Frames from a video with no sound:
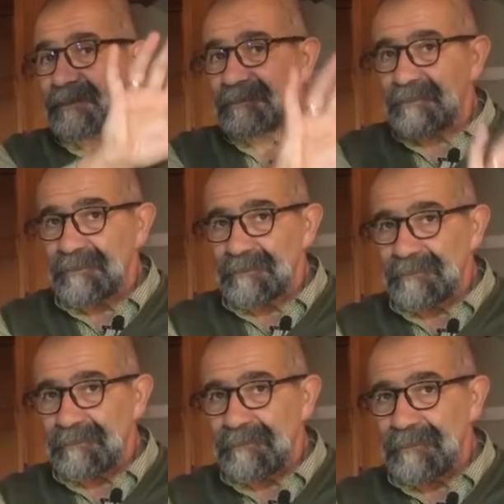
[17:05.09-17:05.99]
positions,
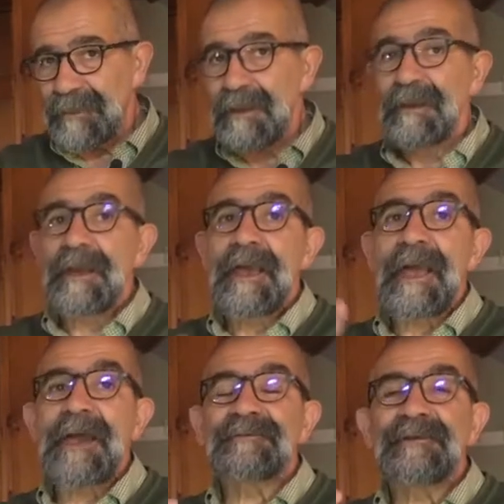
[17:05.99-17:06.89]

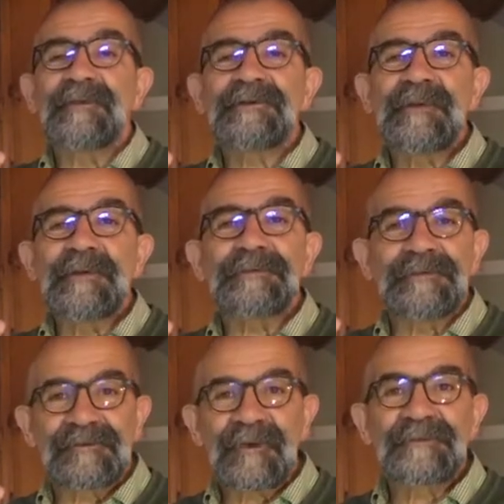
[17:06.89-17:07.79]
and she puts people
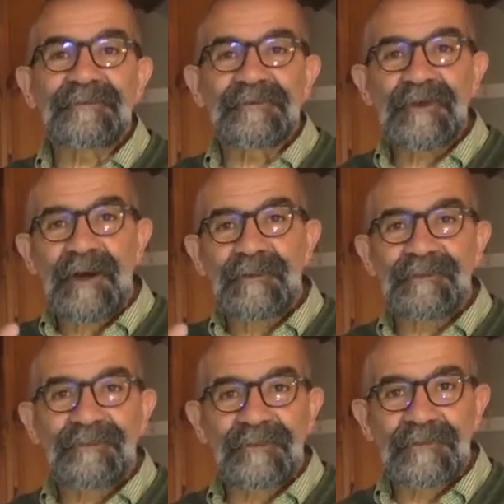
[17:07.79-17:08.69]
into stressful job
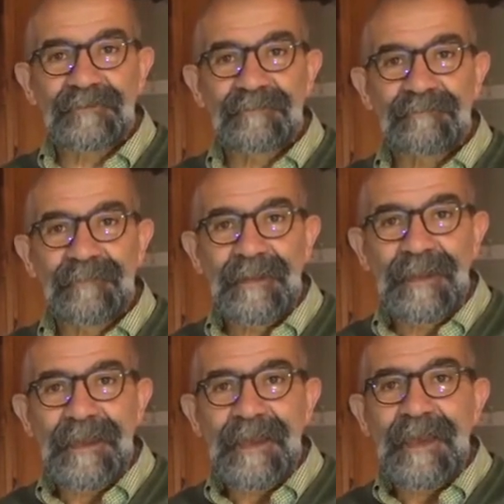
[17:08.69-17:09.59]
interviews.
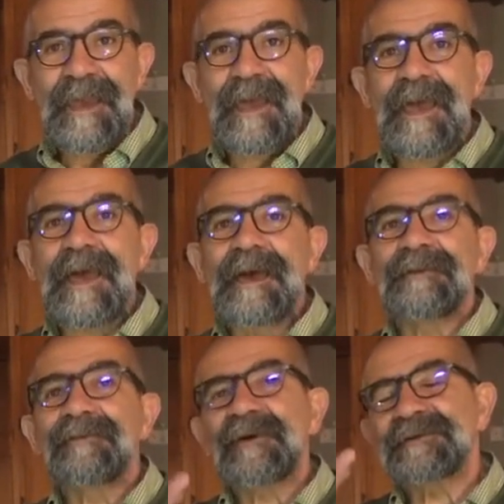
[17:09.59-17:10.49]

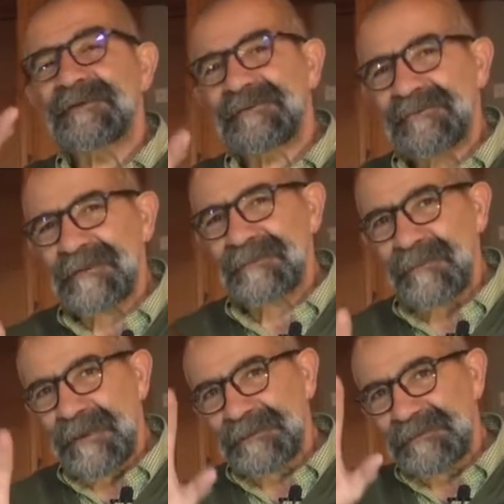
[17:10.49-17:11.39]
And what's so
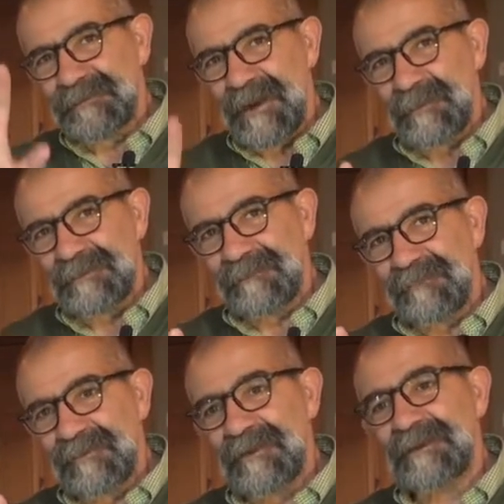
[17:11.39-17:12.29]
stressful about the job
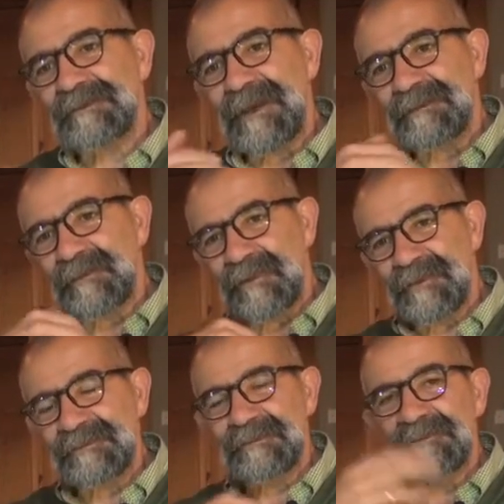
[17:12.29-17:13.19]
interview is that the
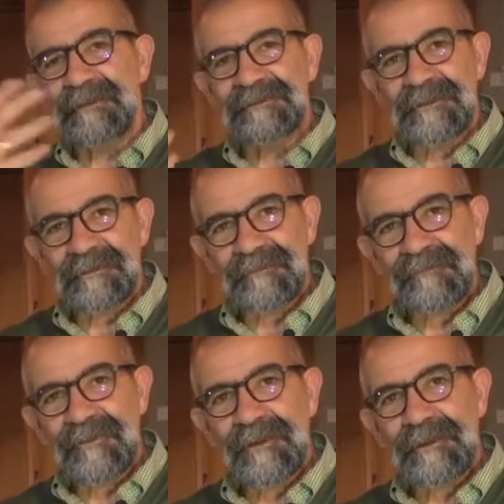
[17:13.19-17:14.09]
person who does the
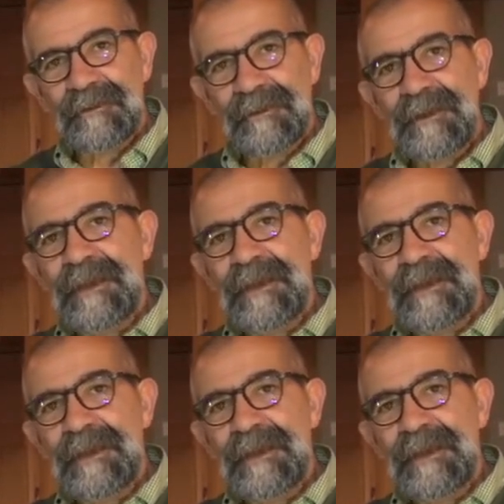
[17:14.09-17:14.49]
interviewing